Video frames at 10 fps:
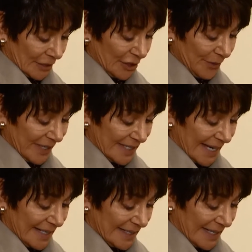
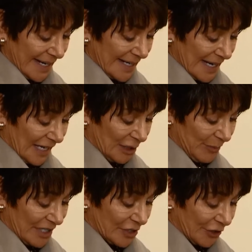USA Today
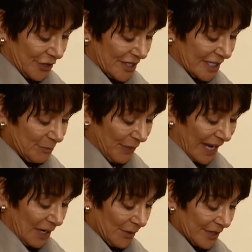columnist Kirsten
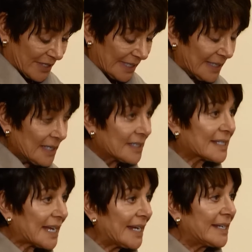Powers
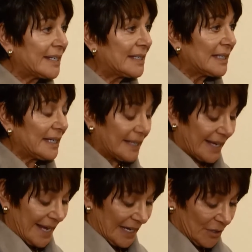cited an
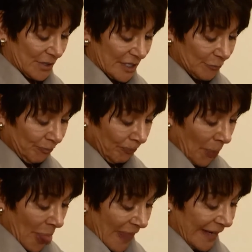account
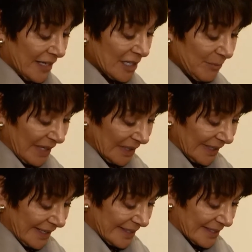in the Middle
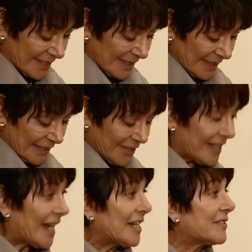East that
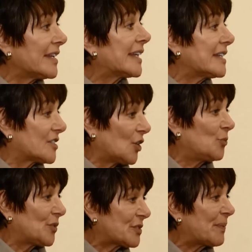I think is
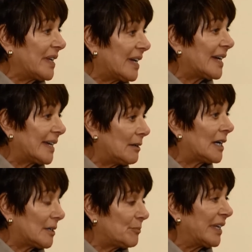almost
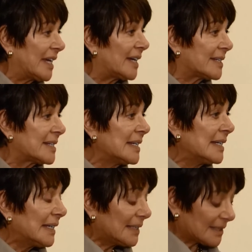beyond
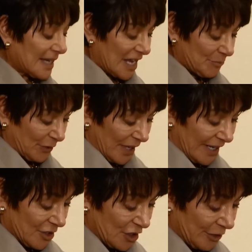
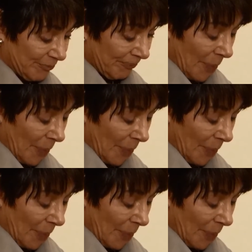comprehension.